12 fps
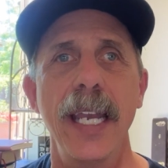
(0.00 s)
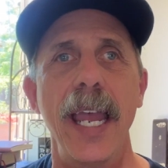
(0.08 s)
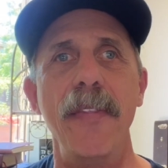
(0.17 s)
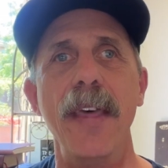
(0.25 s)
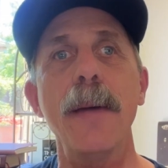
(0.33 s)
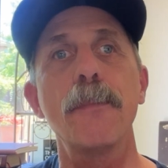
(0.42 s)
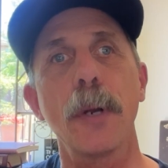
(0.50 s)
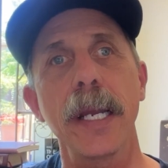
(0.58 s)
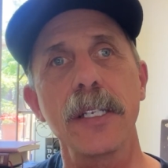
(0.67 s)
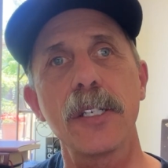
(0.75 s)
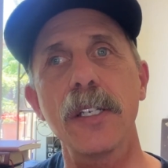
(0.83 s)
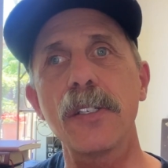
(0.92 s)
And that
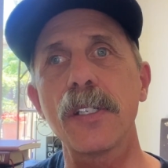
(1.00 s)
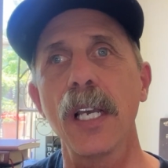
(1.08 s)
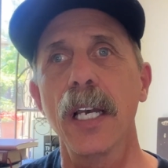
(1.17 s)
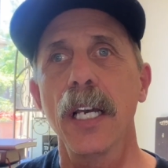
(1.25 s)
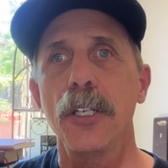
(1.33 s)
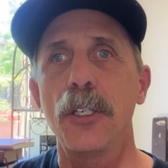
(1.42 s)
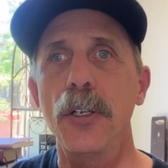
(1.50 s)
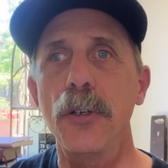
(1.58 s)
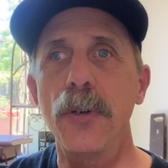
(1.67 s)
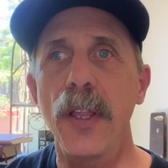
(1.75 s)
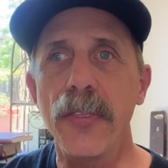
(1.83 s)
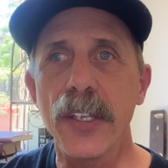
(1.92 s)
brings us
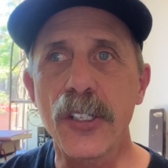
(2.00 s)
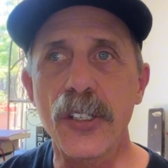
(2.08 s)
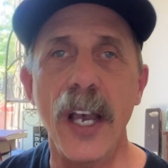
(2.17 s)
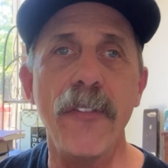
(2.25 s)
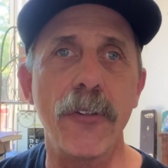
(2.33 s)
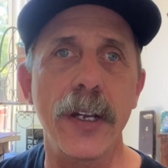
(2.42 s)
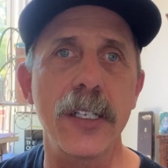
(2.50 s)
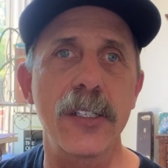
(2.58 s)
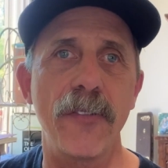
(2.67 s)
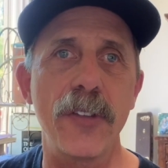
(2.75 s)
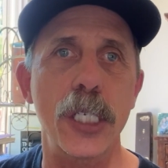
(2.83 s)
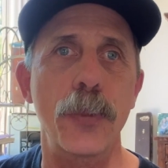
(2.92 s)
to the sufferings
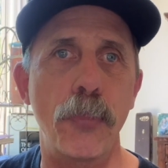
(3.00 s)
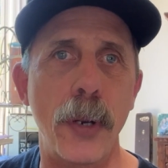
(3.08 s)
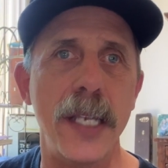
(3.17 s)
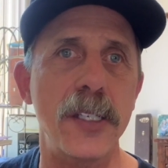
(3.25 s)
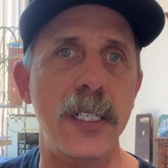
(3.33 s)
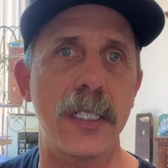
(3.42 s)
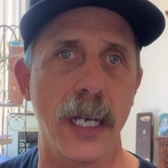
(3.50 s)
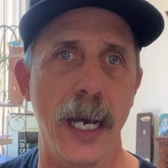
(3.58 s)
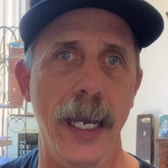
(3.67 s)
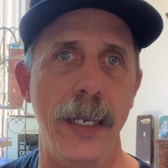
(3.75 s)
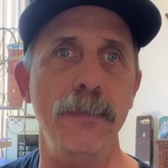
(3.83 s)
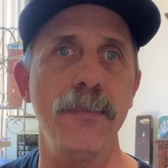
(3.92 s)
of this present
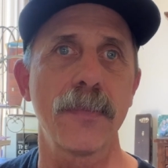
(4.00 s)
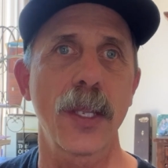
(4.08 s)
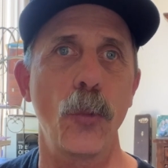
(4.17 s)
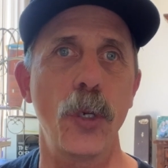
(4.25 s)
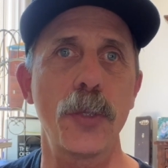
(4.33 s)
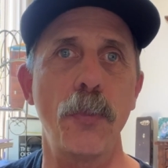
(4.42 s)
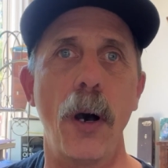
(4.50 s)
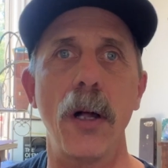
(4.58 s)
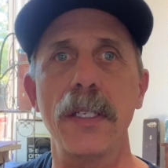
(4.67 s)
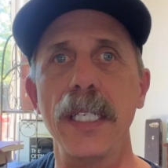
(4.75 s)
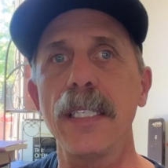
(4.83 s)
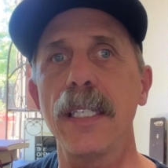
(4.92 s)
time, which Paul
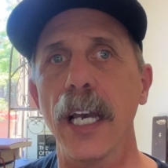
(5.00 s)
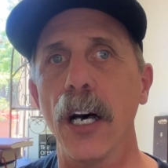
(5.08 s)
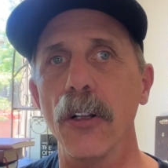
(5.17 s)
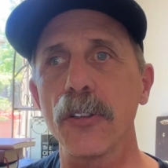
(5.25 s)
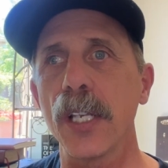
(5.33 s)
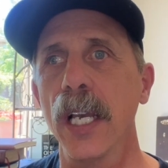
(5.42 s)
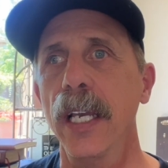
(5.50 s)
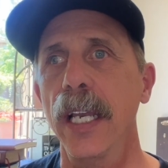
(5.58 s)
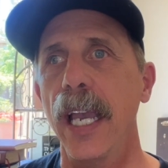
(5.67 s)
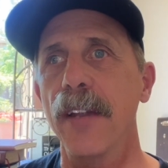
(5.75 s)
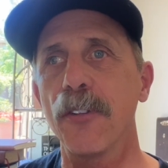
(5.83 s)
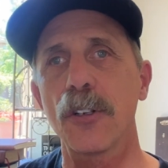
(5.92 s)
details
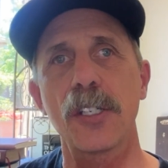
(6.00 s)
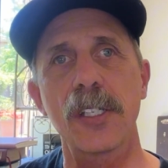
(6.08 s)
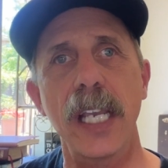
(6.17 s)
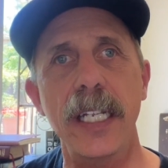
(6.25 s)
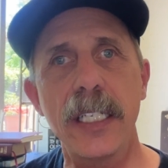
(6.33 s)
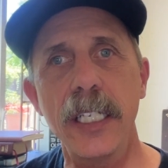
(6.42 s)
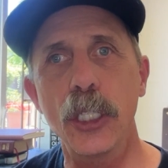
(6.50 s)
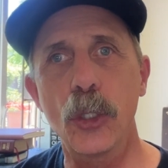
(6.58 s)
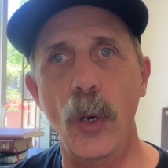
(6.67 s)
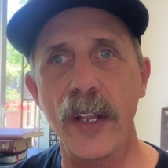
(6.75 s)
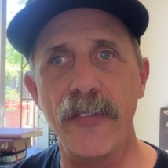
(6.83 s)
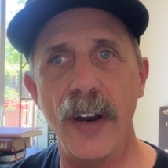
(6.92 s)
in verses 18 to
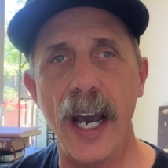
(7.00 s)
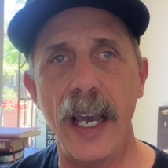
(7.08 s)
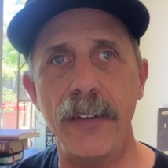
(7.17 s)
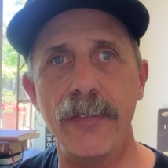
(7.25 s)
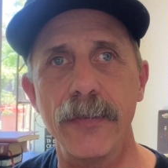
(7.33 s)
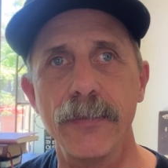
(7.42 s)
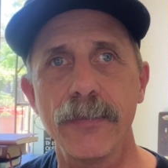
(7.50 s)
25.